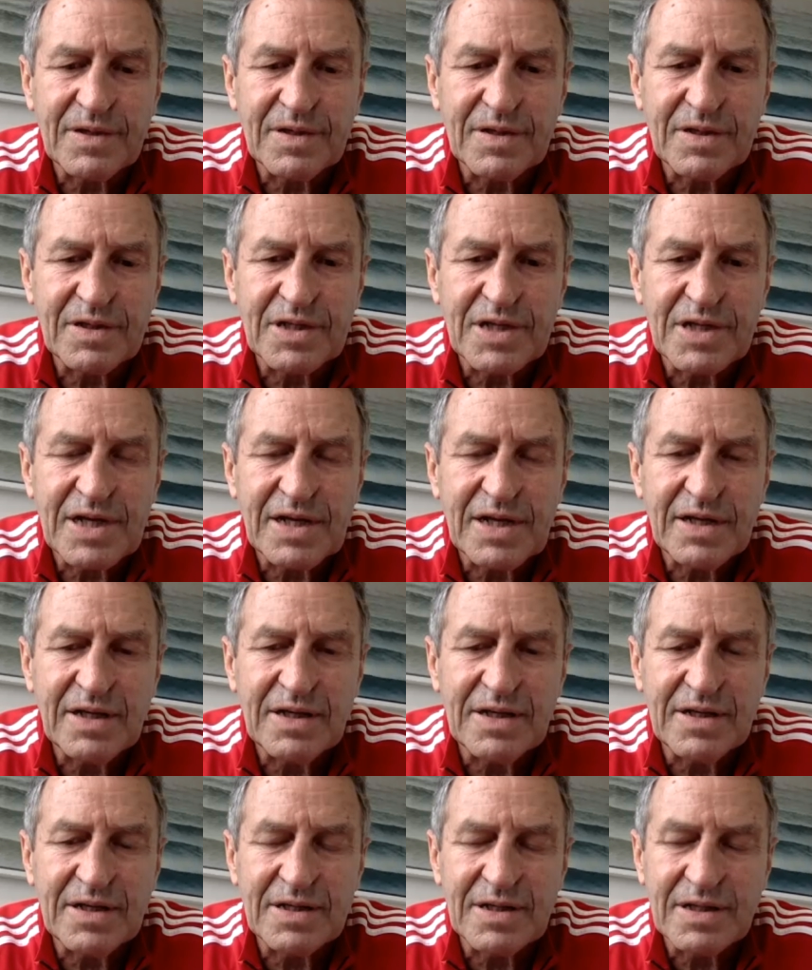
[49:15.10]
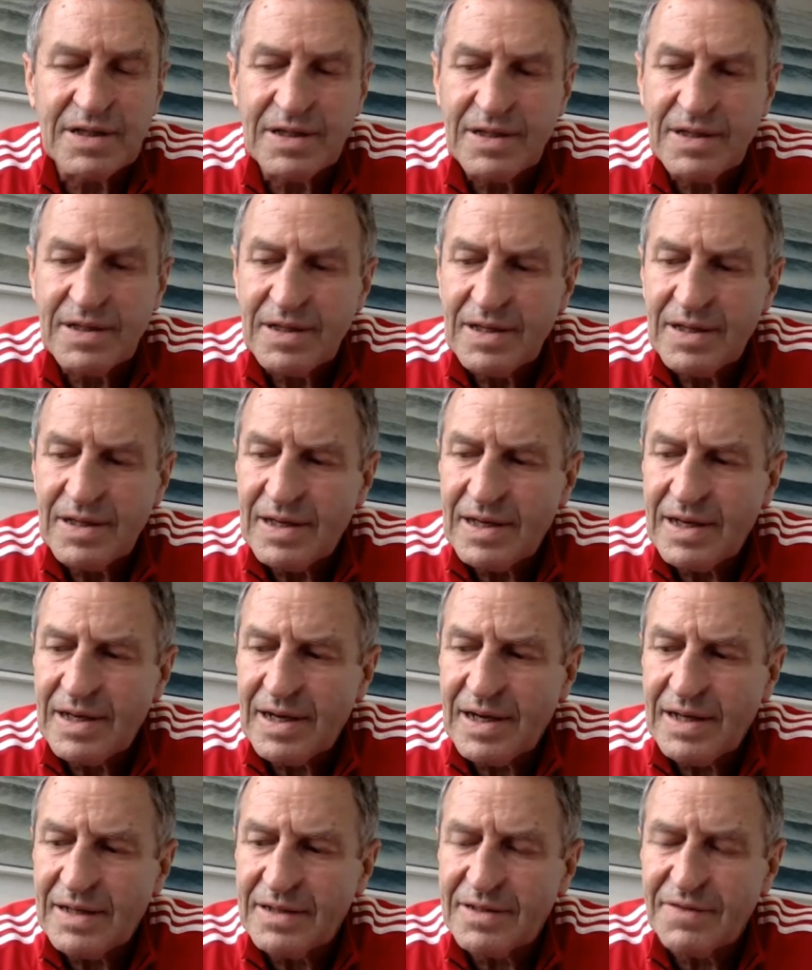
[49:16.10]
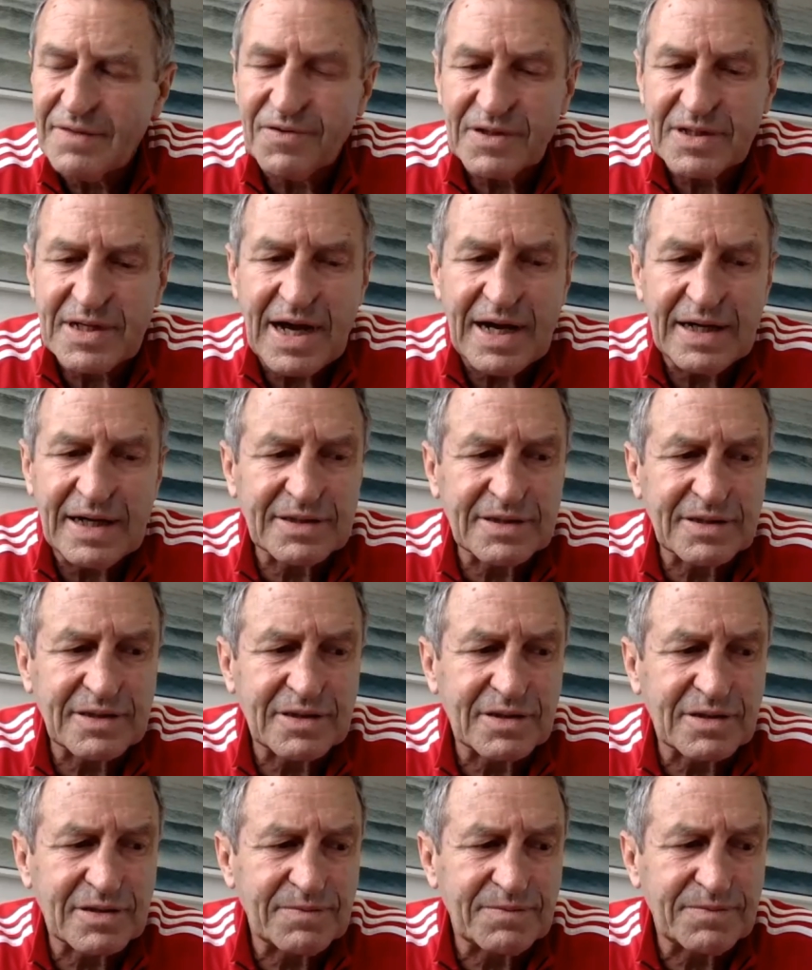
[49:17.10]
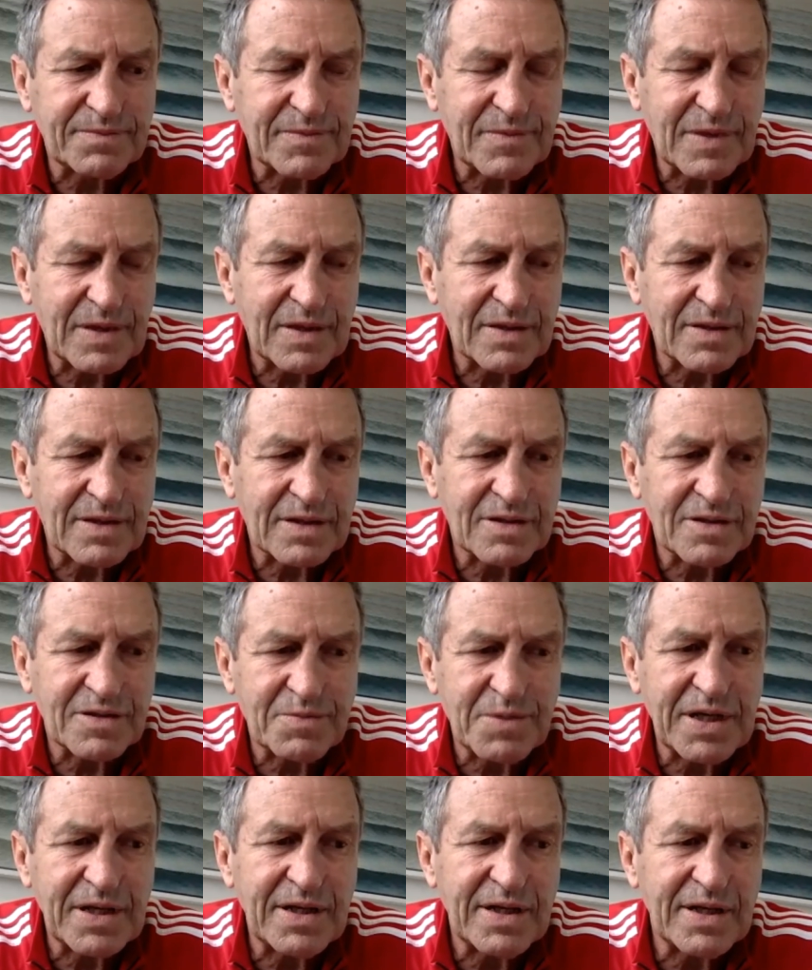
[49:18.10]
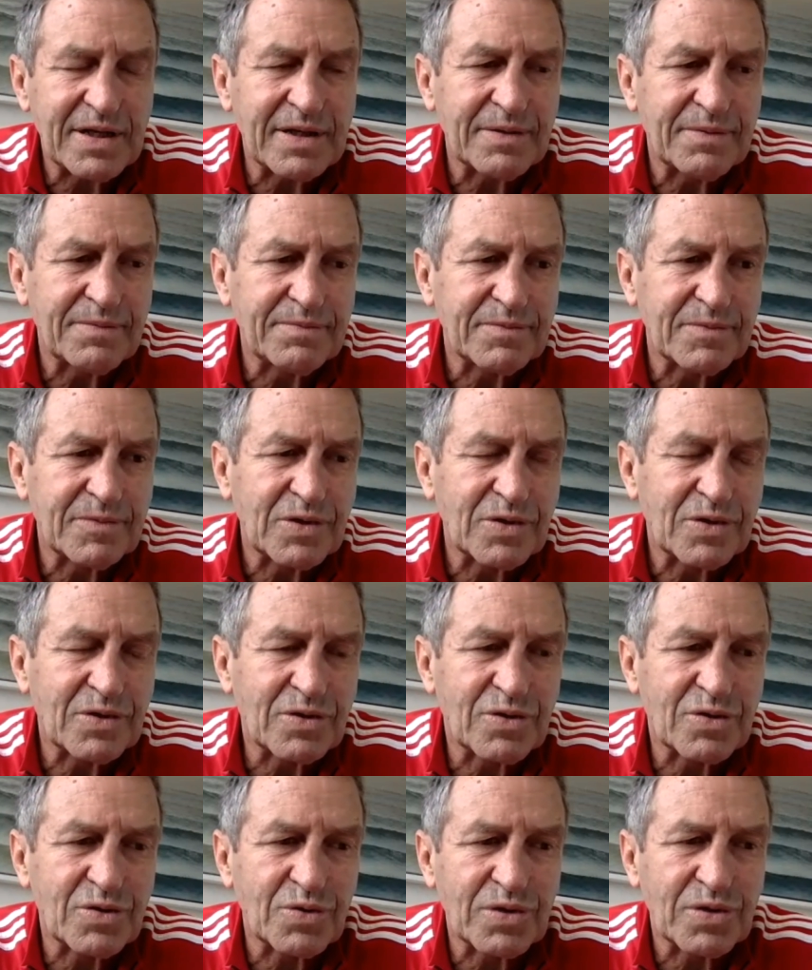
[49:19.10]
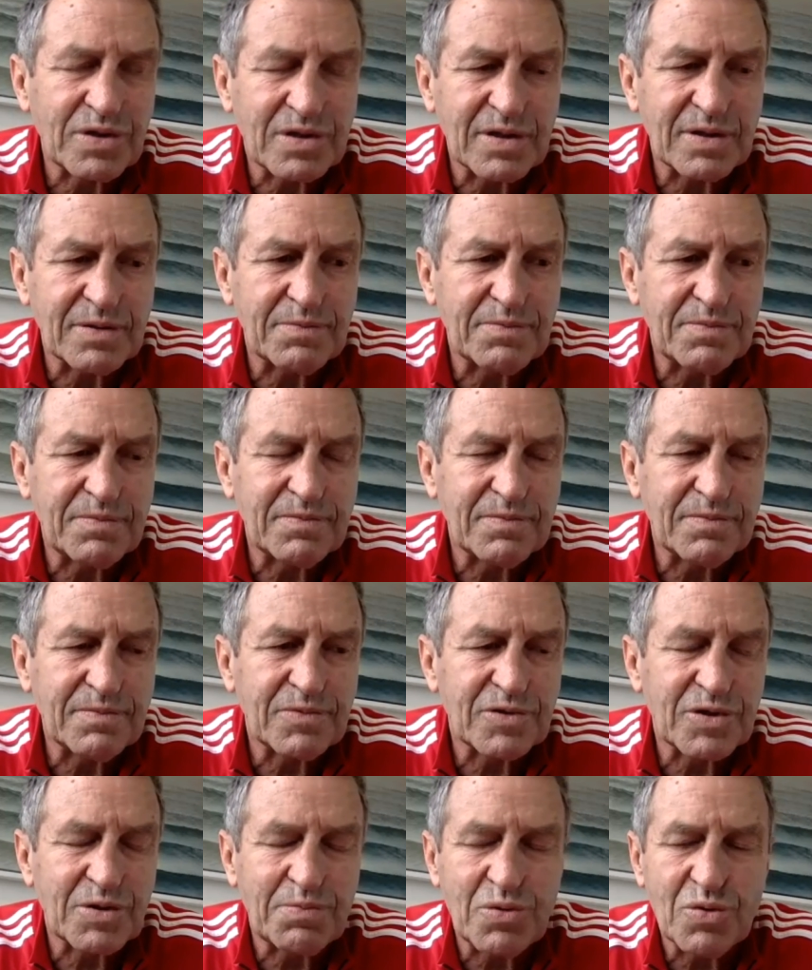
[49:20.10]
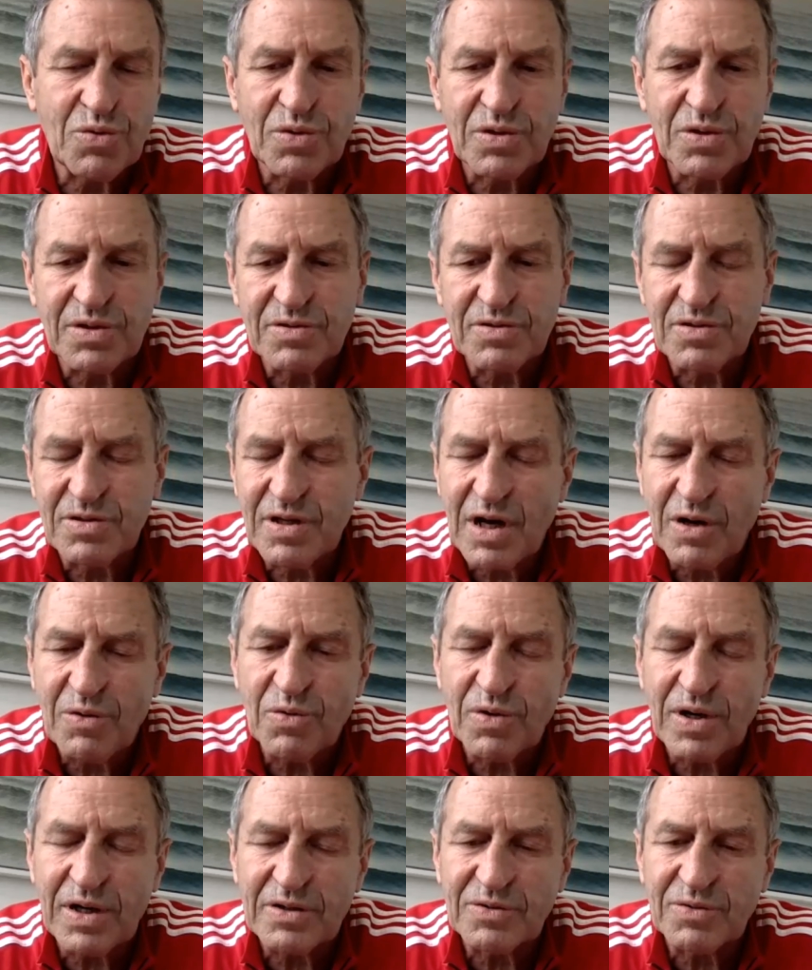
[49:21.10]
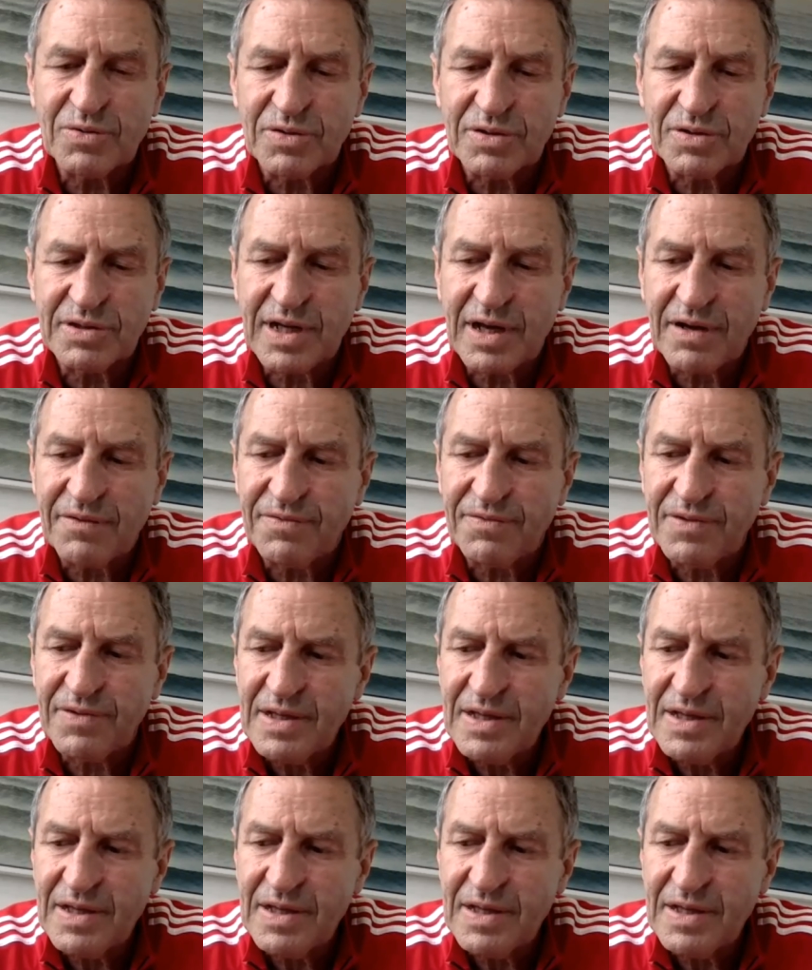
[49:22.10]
shared different tasks such as media, talking to supporters, all that sort of stuff.